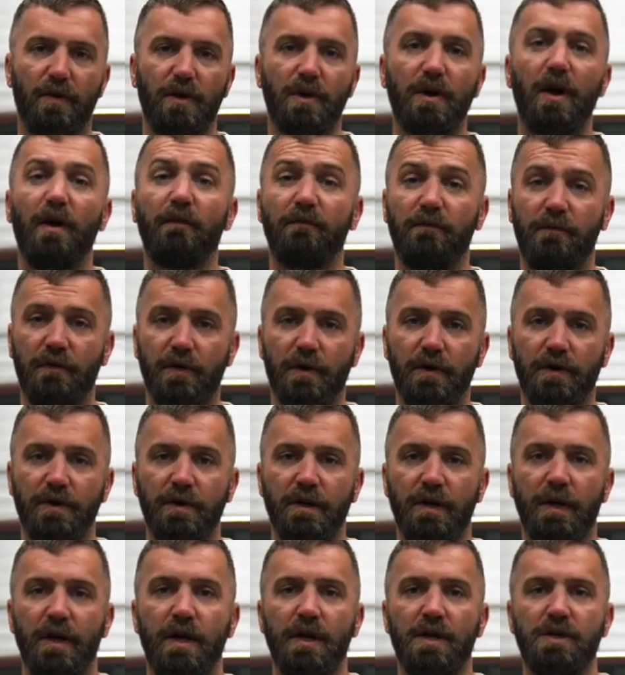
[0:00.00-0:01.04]
comfort.
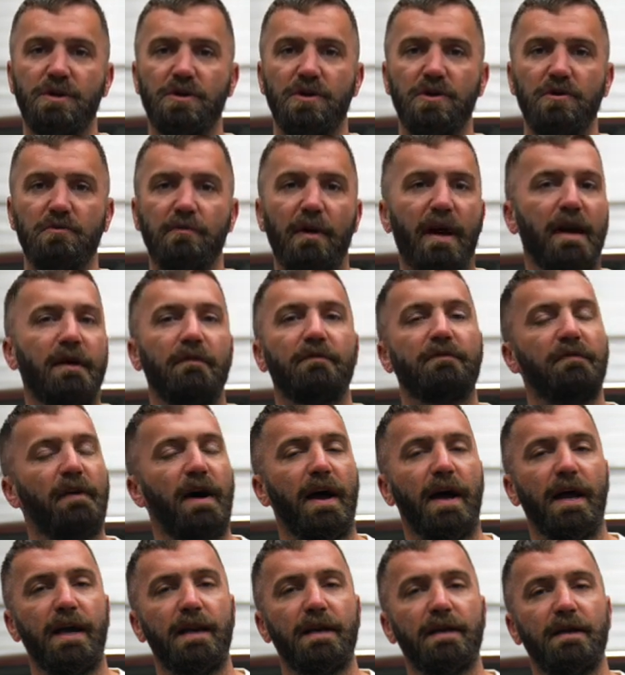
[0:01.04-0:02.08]
So you might
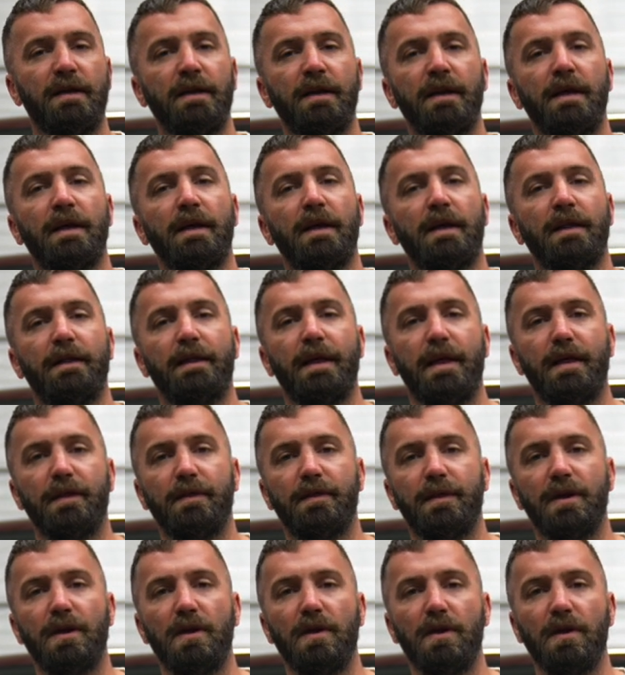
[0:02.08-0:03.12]
find that
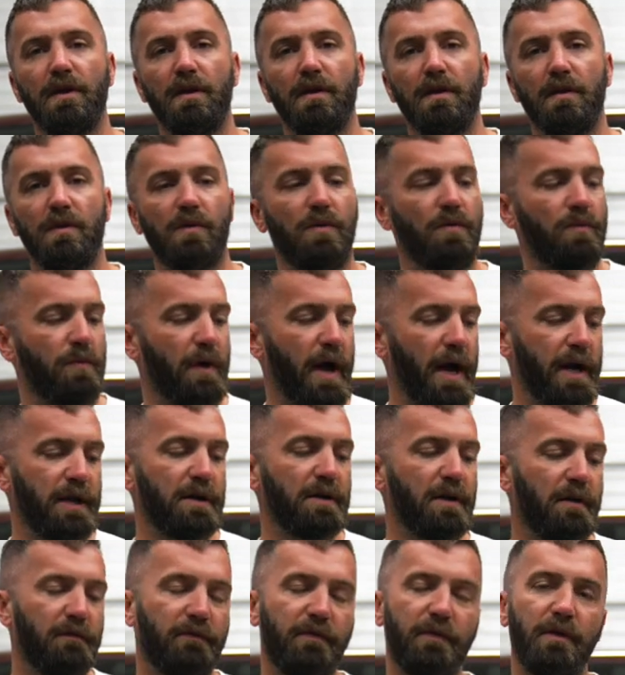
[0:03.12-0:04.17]
the ride
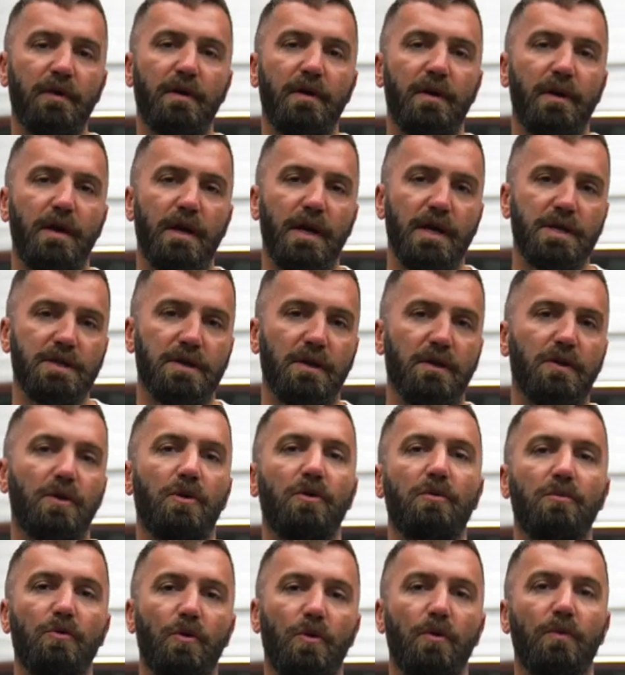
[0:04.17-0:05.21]
comfort is a
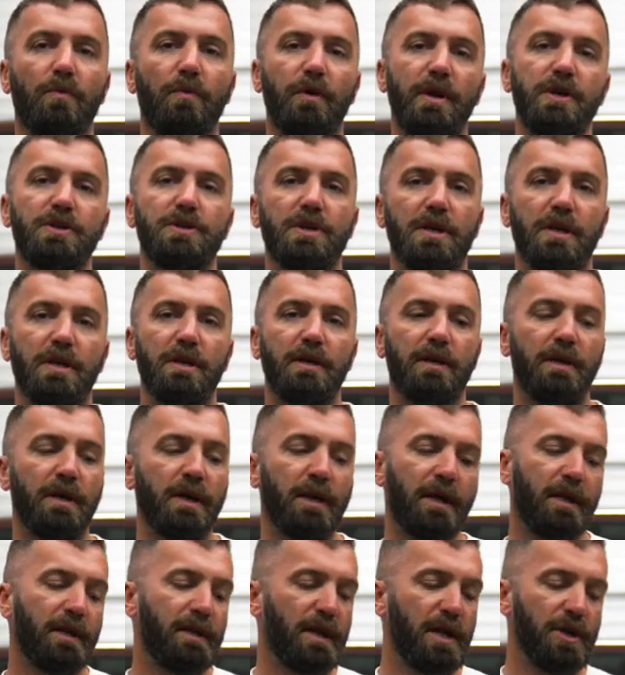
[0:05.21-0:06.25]
little more rigid
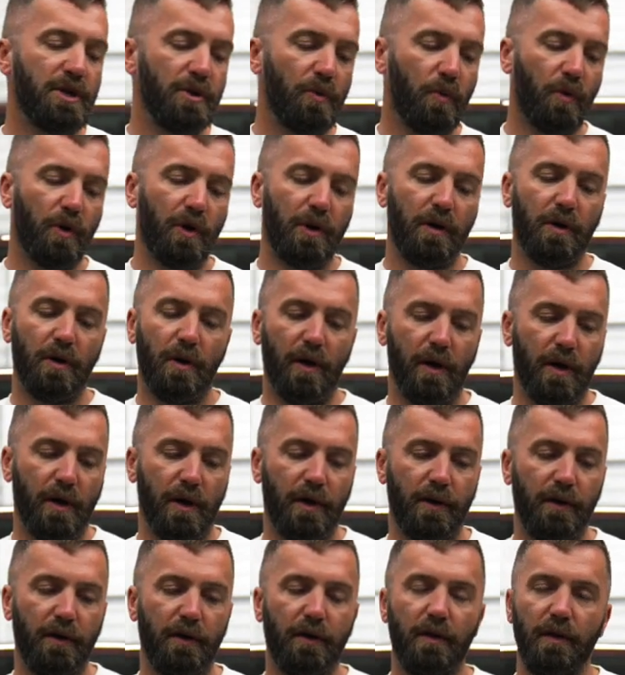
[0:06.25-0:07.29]
than you would
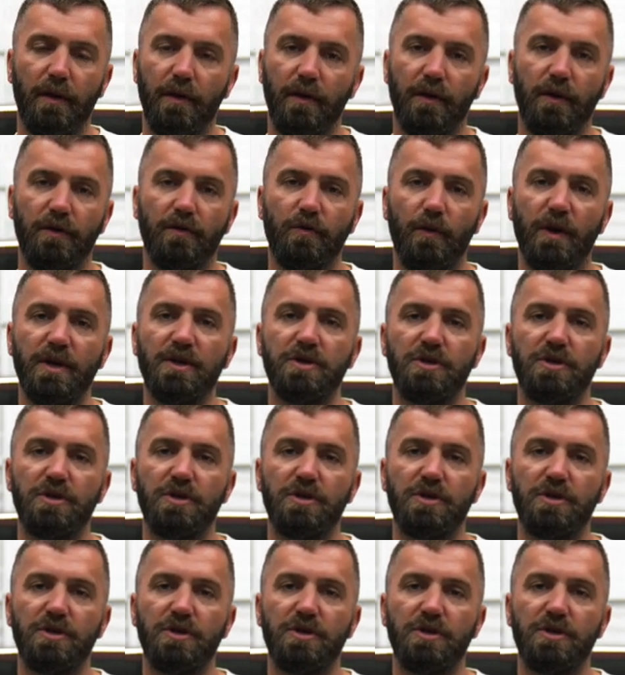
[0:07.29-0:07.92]
on the twin